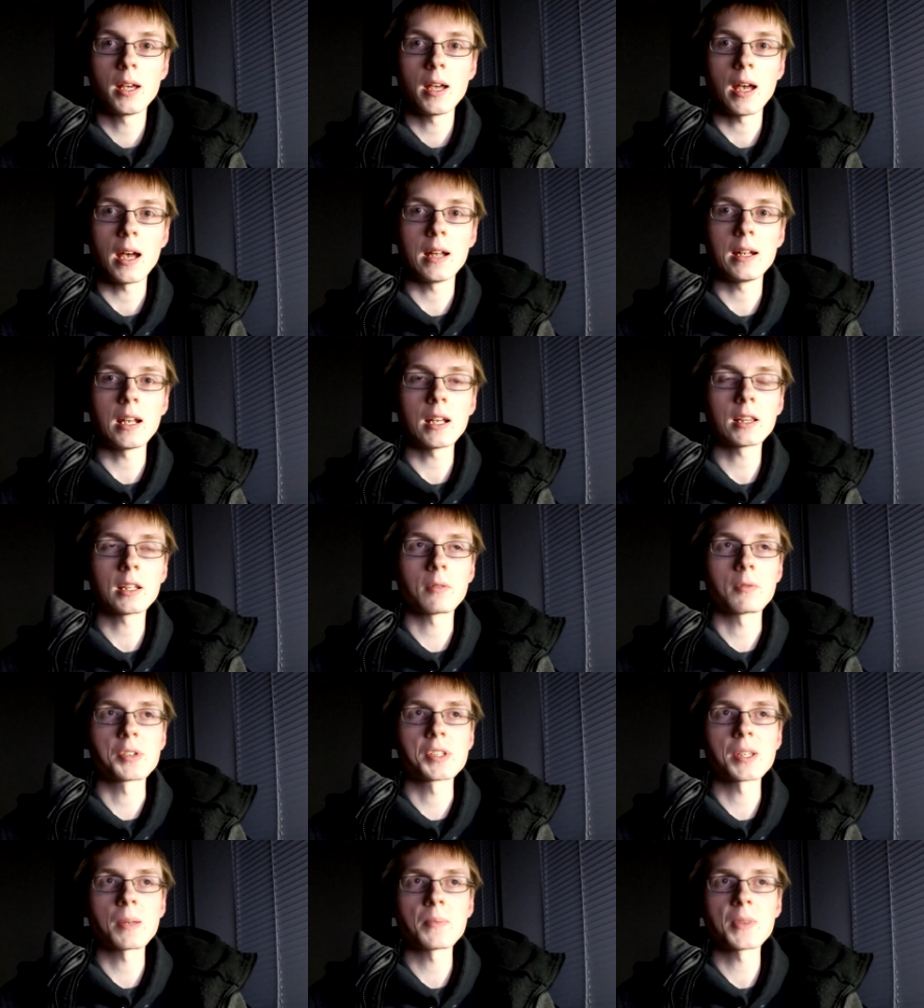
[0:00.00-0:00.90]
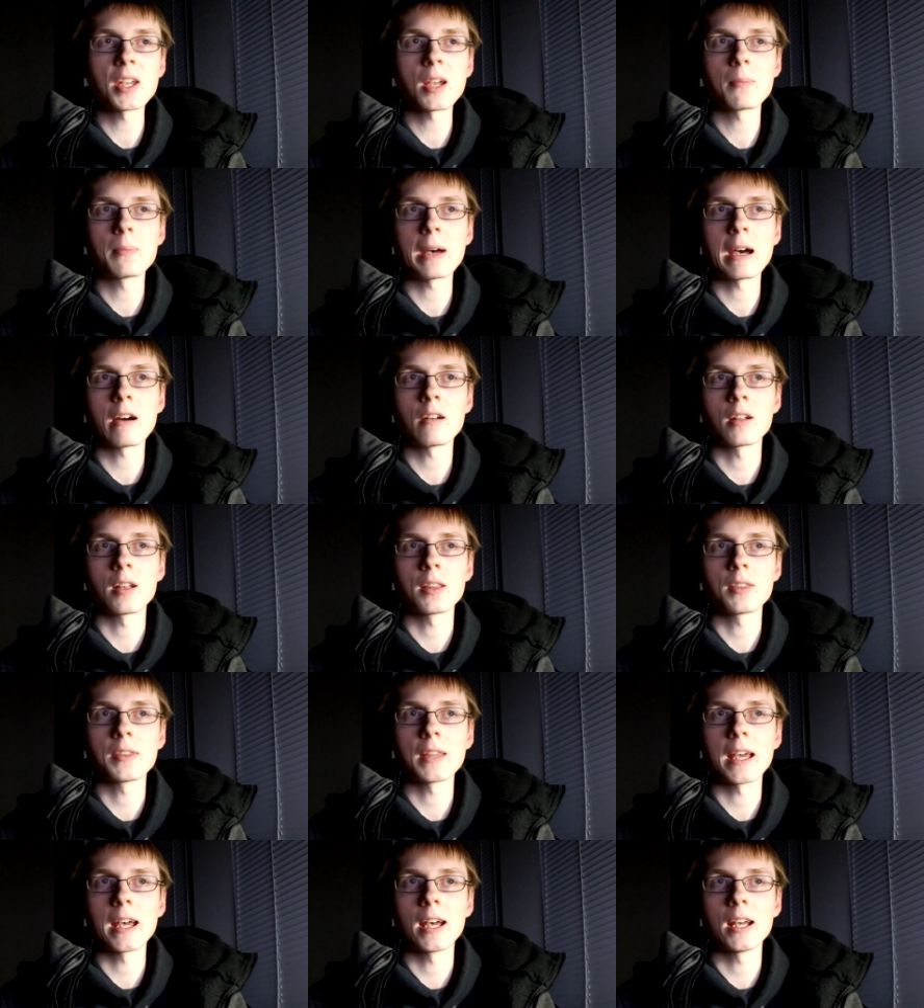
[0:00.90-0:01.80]
and yet there was something about
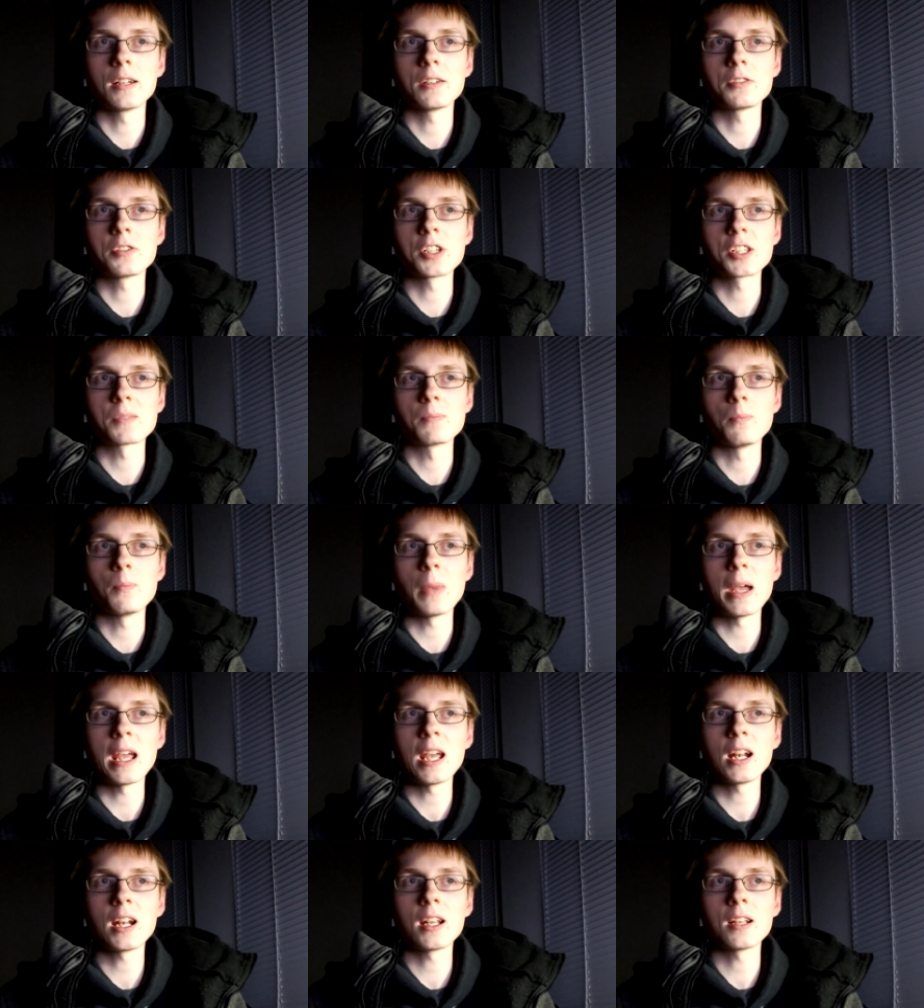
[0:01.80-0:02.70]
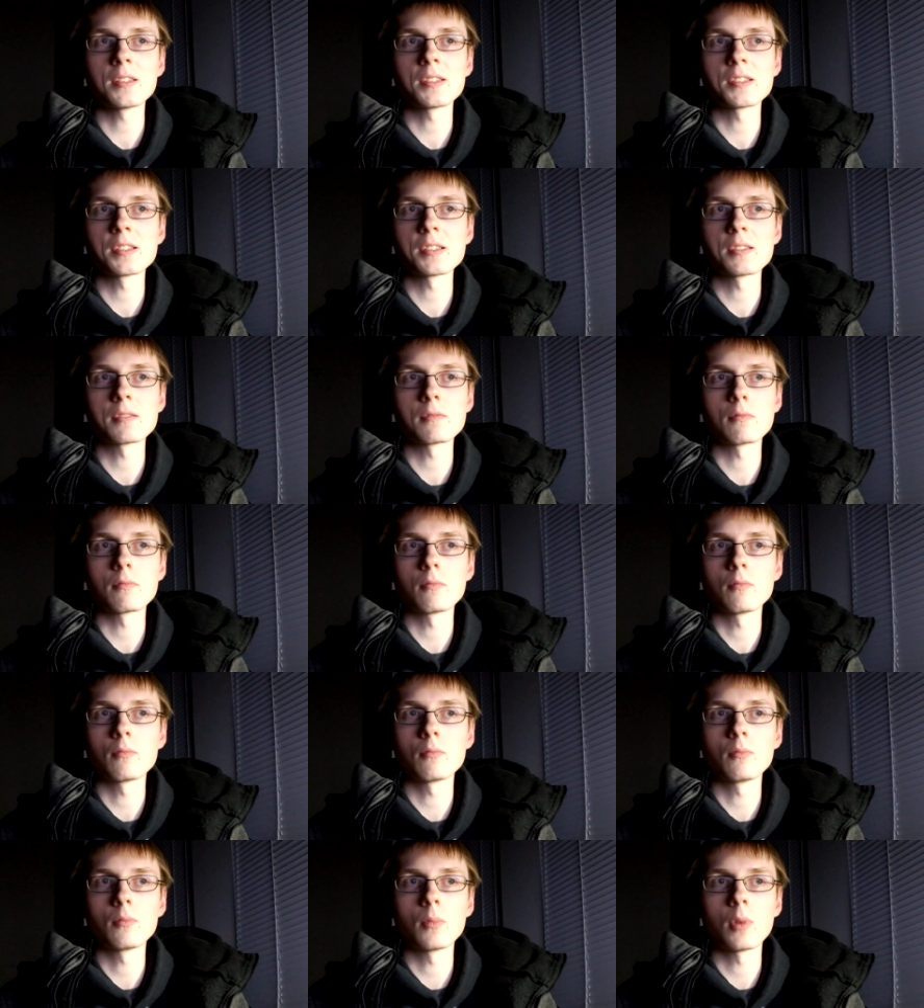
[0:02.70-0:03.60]
it that just made it
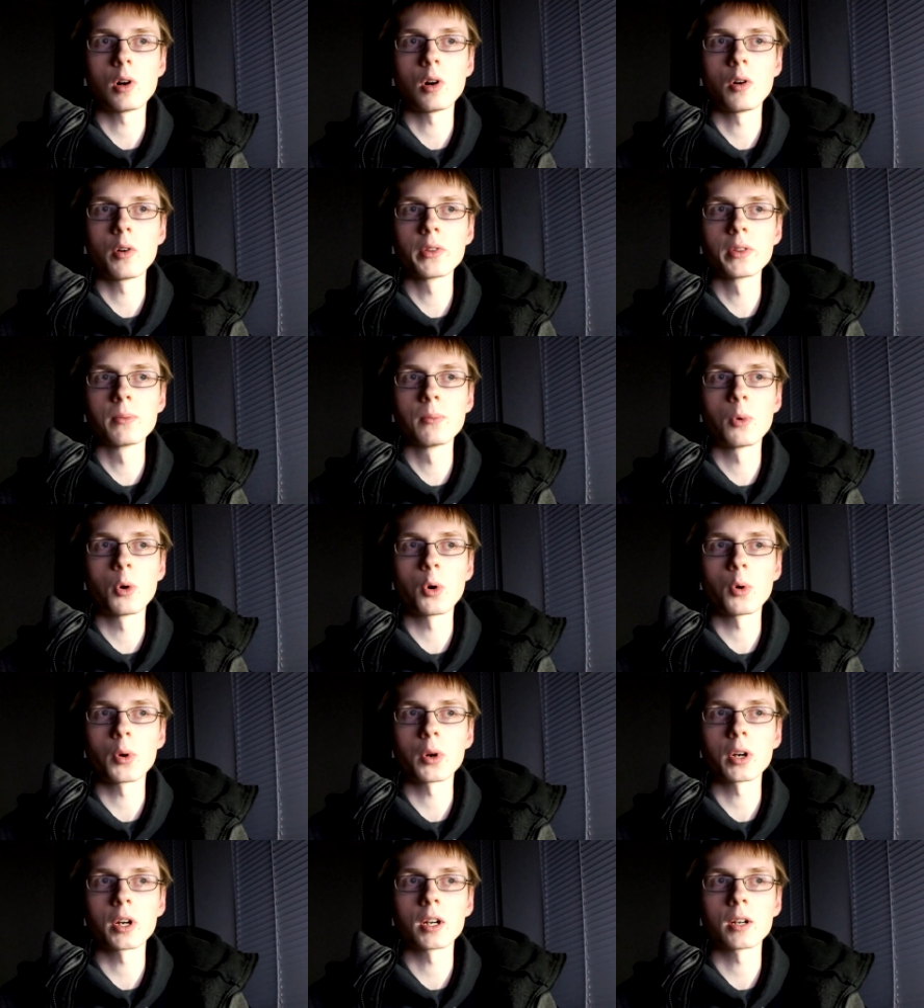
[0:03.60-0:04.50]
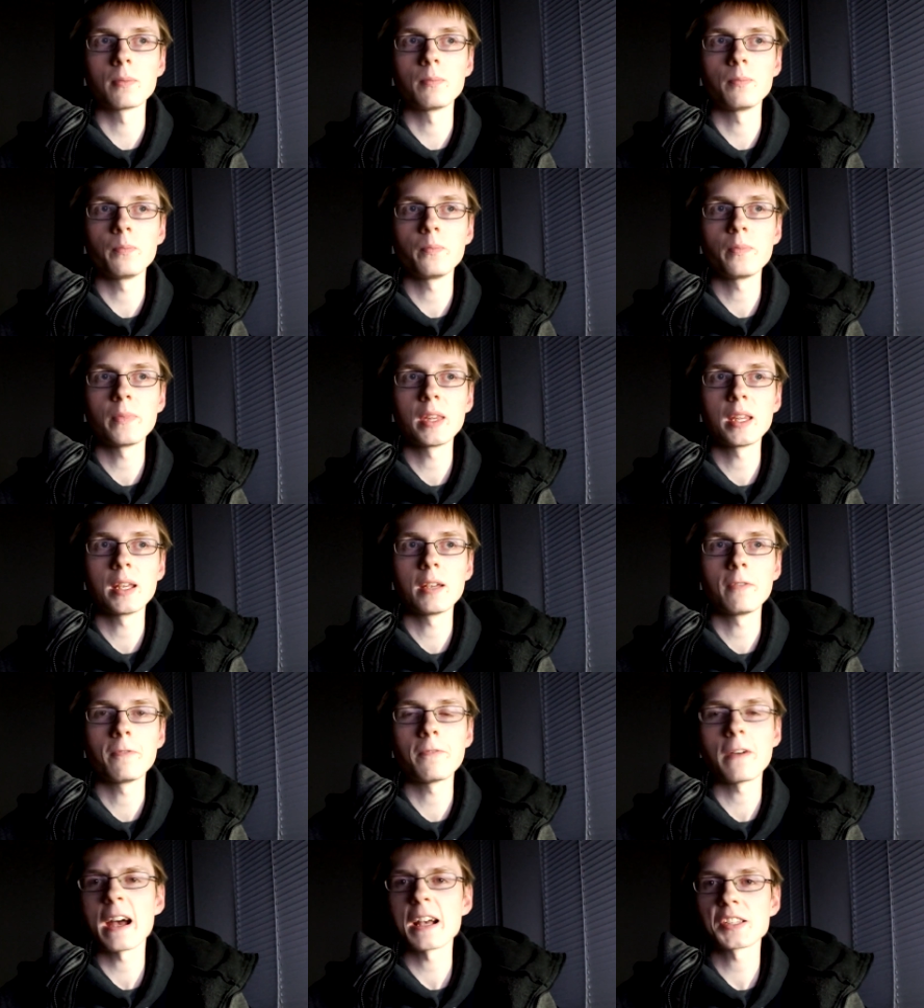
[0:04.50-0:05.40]
all the more
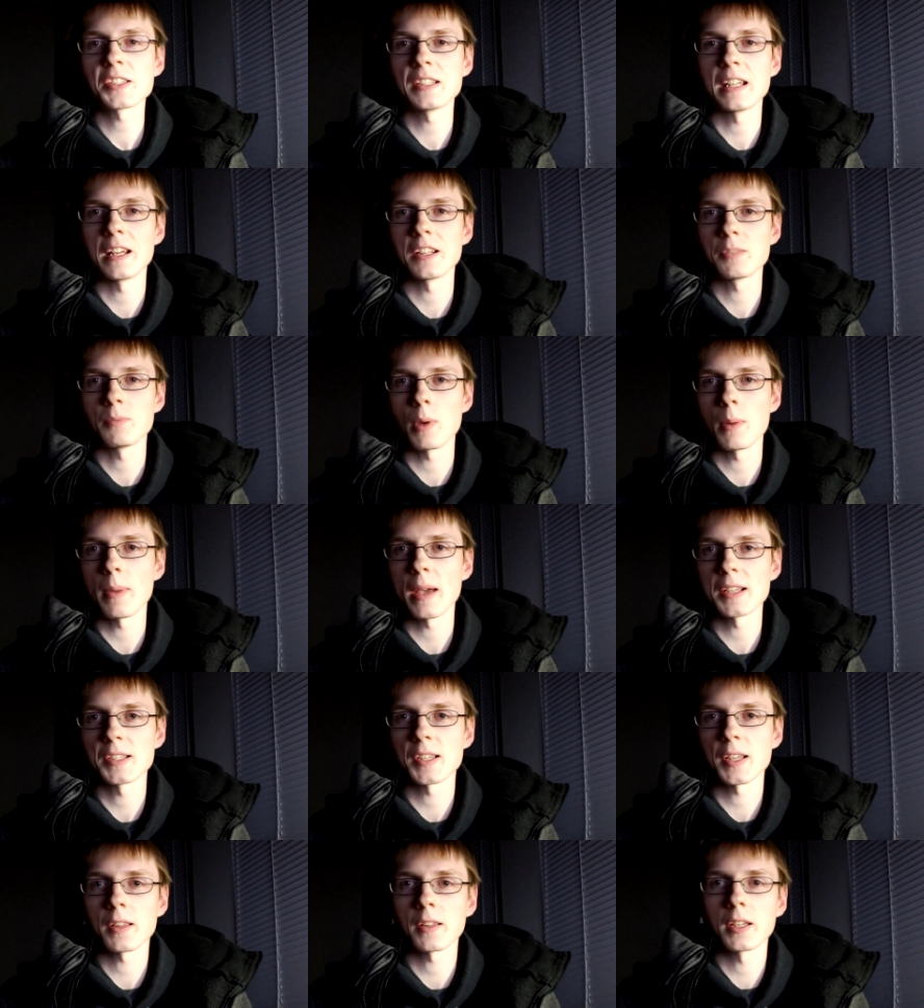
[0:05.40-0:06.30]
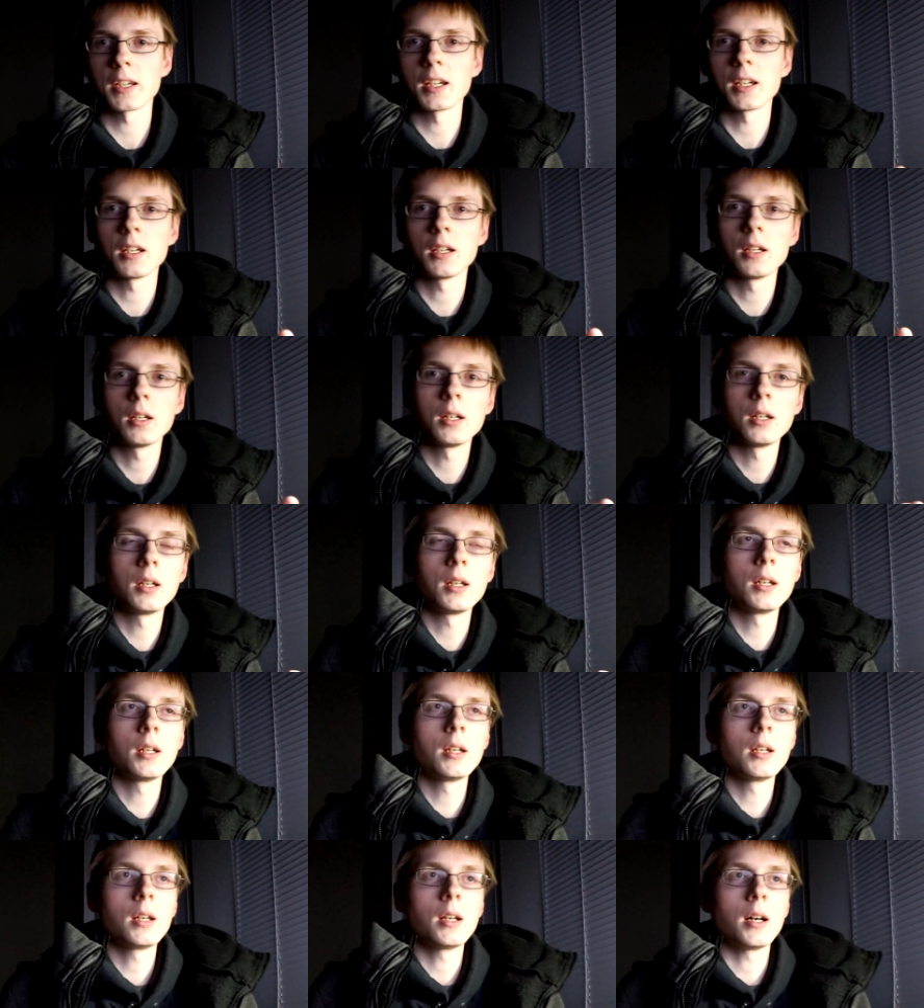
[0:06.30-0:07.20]
fascinating to me, basically.
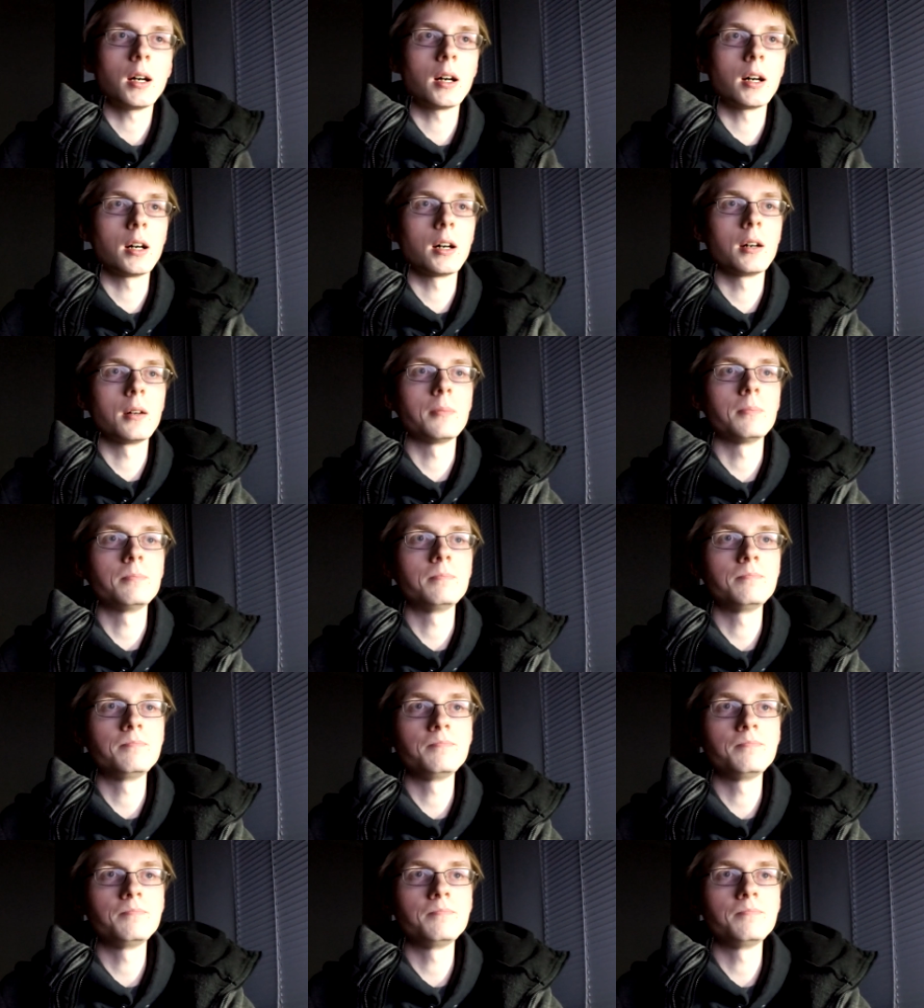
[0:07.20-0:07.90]
Um,